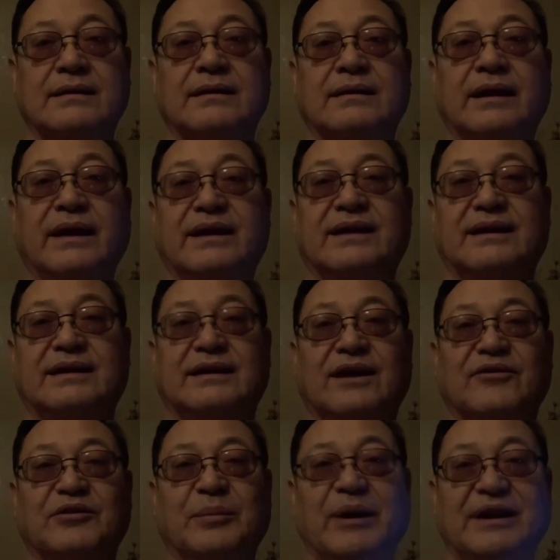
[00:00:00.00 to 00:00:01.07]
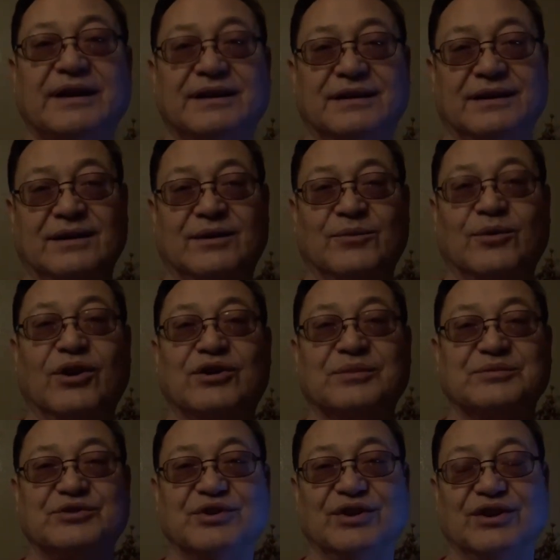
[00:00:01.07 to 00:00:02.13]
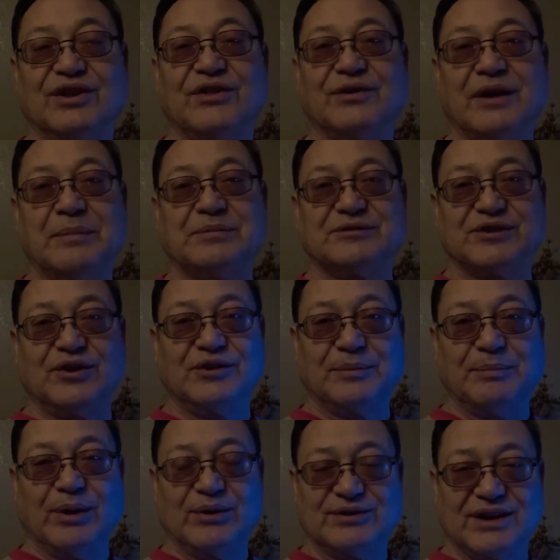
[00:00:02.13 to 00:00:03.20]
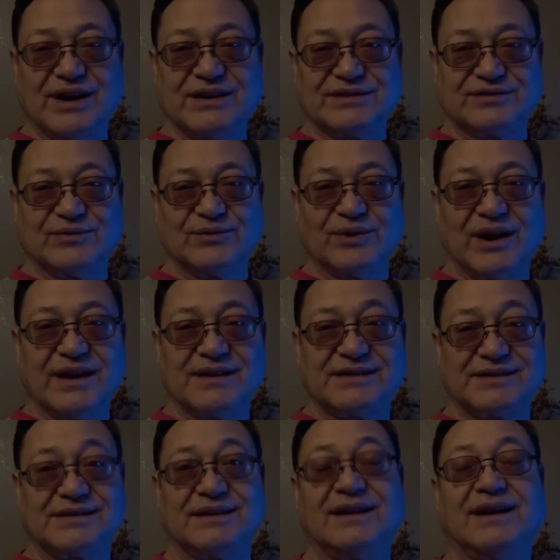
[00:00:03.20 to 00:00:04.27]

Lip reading: Hey everybody, welcome to another episode of Bow Ties and Rice.